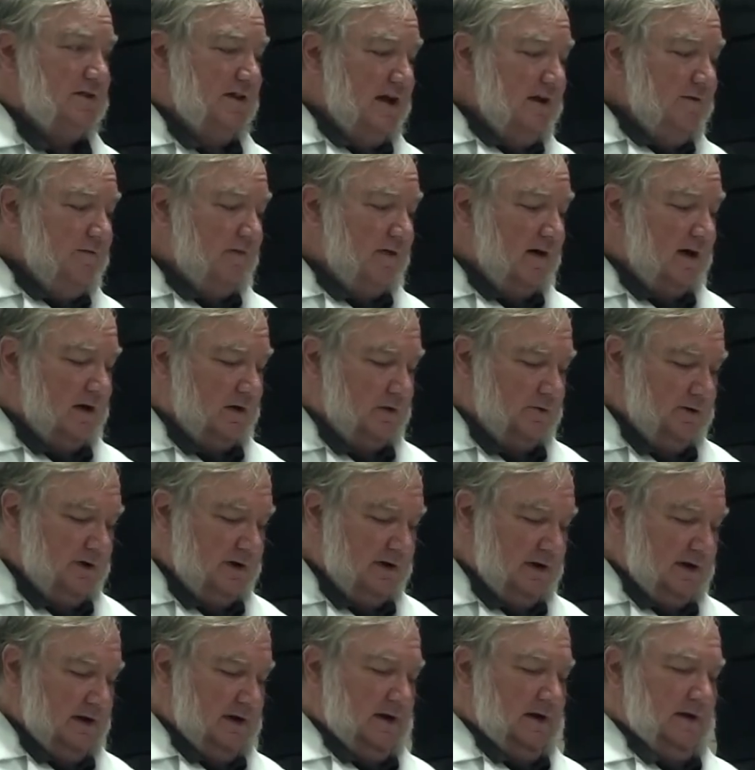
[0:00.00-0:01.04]
they found
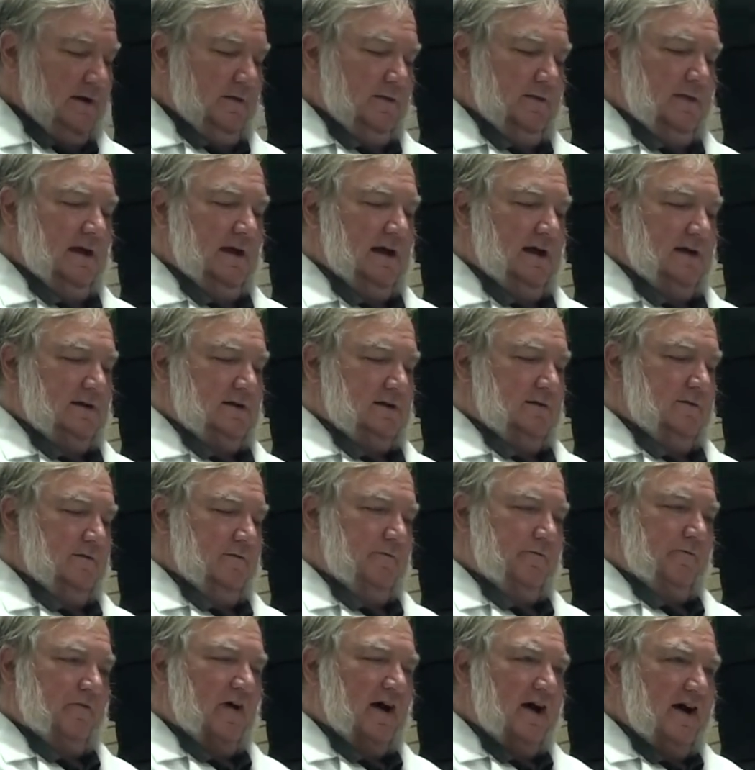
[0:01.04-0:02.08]
that
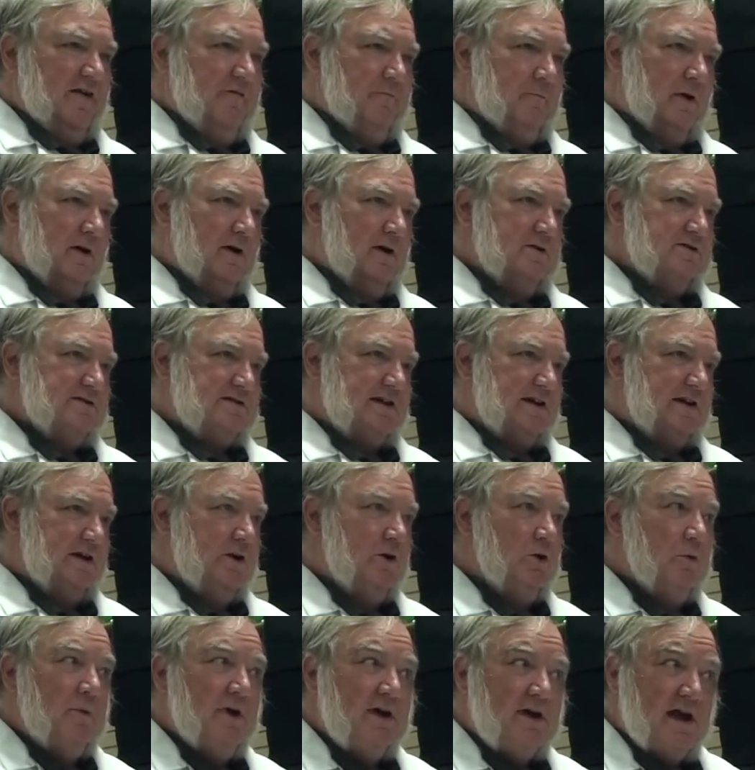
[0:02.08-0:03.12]
5 parts
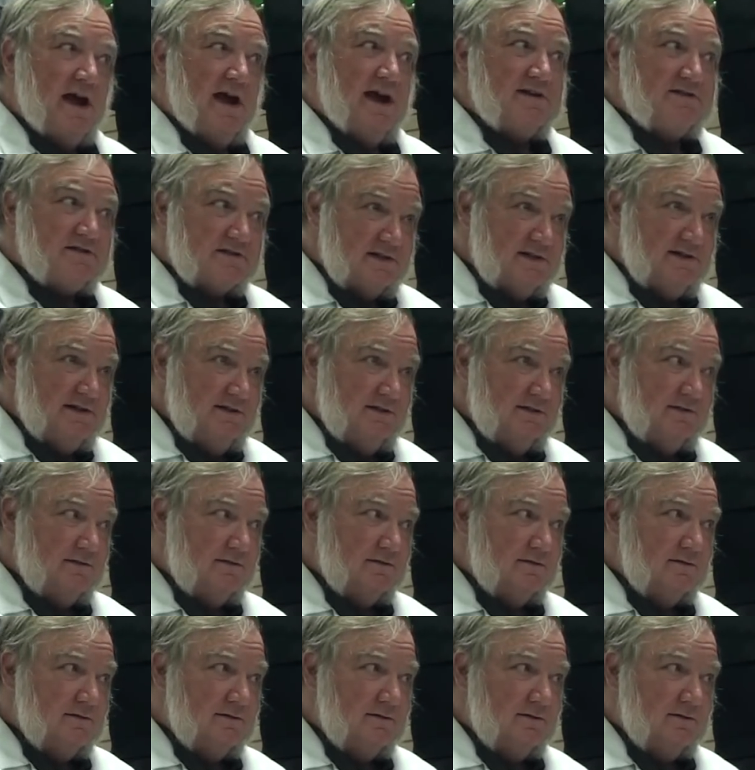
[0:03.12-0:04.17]
humic acid
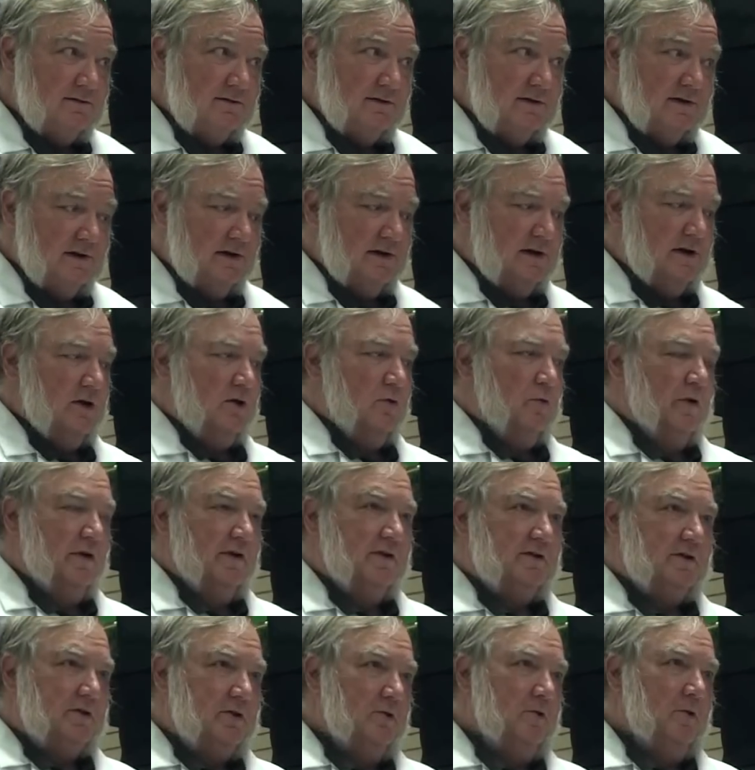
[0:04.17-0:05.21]
with
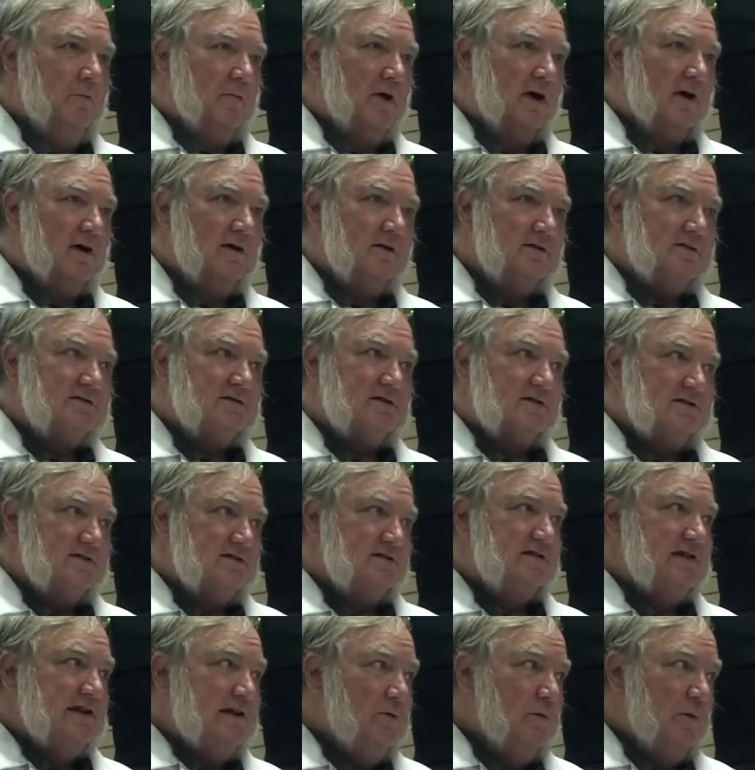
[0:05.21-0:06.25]
2 parts
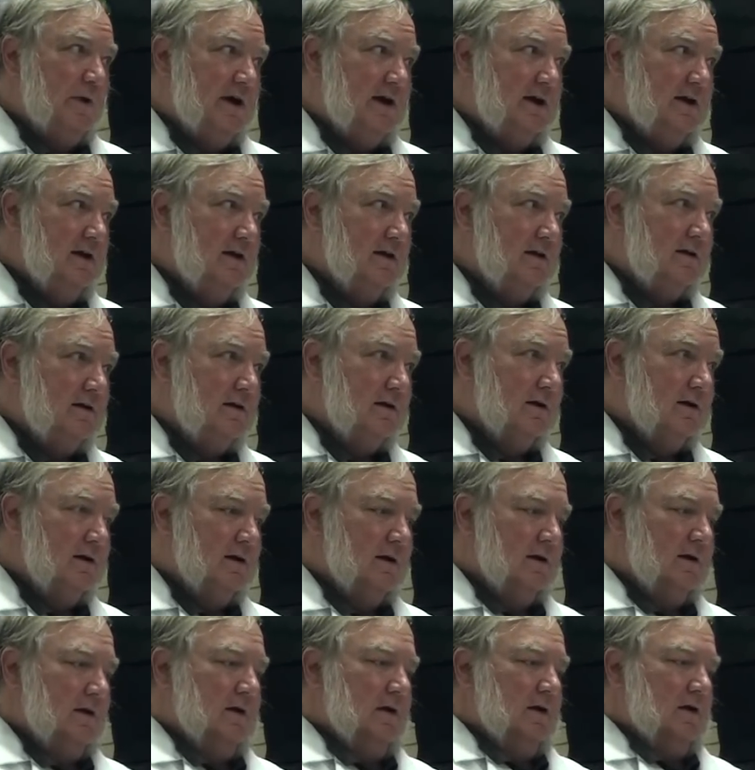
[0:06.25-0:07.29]
seaweed
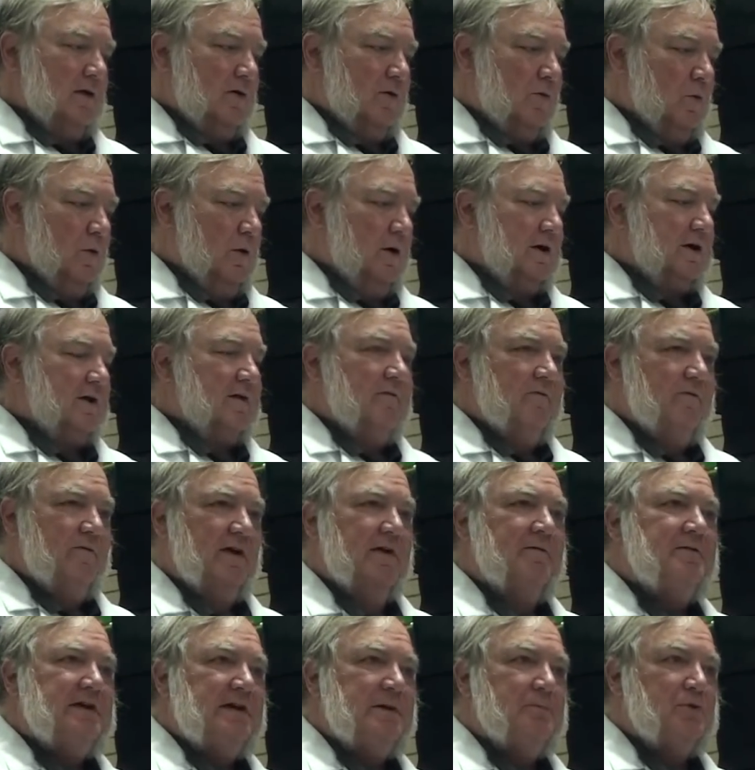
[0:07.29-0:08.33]
worked
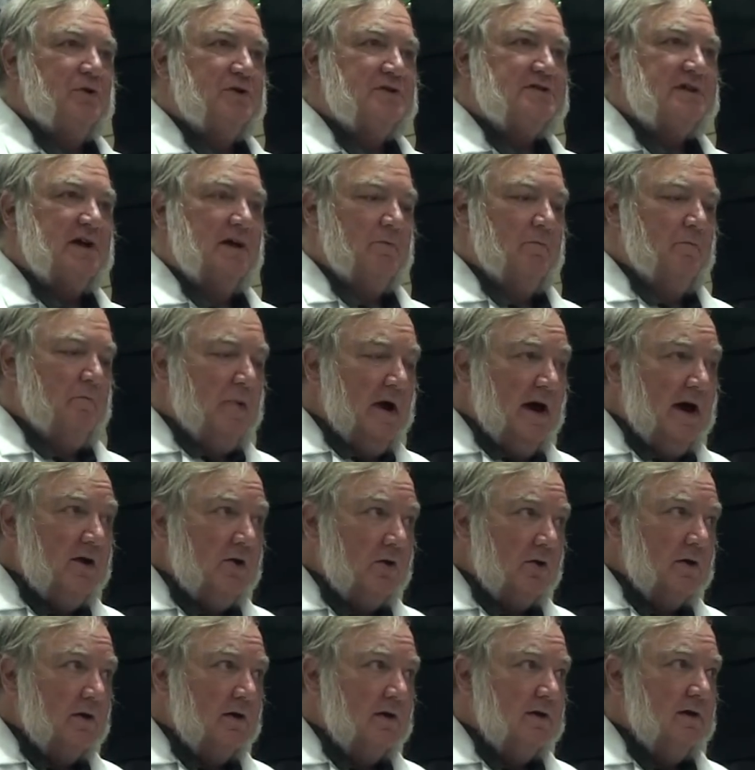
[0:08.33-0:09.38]
50%
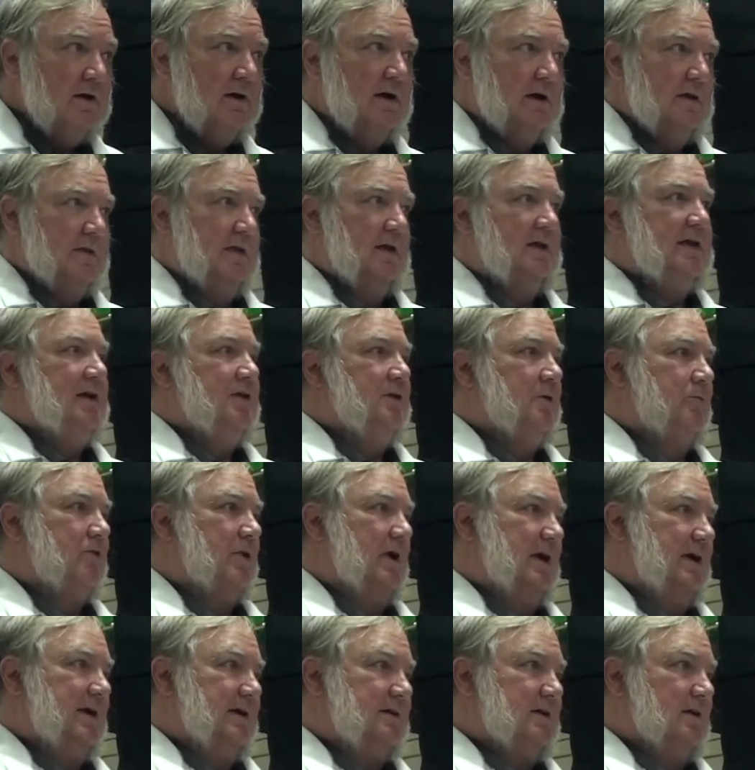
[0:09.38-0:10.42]
better than either
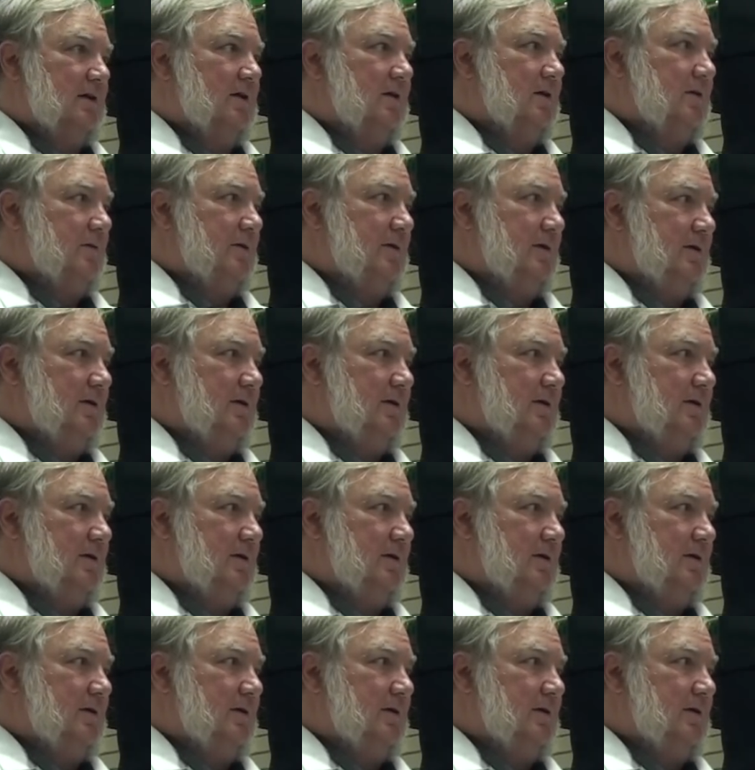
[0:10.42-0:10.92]
product alone.